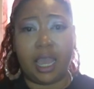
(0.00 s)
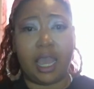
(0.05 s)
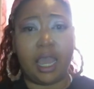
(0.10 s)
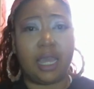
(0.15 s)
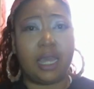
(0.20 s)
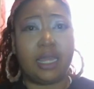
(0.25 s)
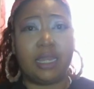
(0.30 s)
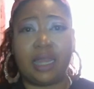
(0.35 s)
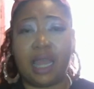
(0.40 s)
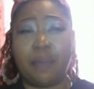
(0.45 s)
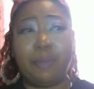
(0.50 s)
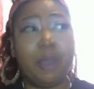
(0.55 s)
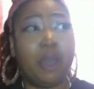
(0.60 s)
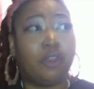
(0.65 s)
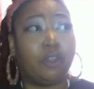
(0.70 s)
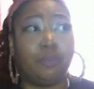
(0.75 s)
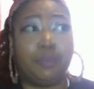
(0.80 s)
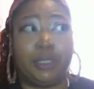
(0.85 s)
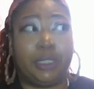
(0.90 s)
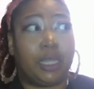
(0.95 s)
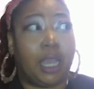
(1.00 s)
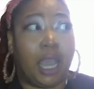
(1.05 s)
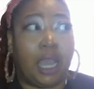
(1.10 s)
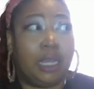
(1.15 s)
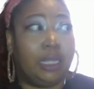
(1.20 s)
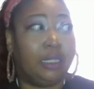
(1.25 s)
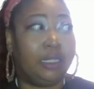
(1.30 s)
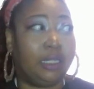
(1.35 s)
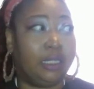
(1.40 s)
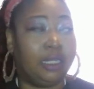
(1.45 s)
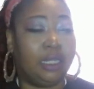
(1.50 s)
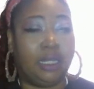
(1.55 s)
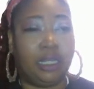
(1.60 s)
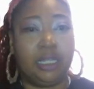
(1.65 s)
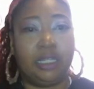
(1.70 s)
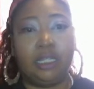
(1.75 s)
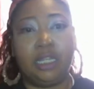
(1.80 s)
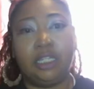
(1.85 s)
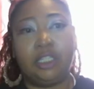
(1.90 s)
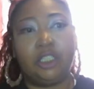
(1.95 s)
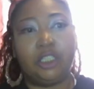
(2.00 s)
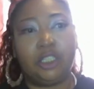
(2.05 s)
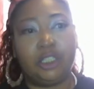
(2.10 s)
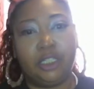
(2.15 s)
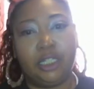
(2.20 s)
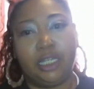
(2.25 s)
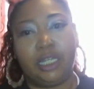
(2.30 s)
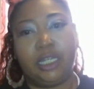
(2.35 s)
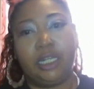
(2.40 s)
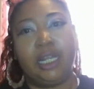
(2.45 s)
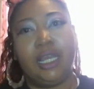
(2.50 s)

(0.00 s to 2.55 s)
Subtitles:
that bothered me. It just did.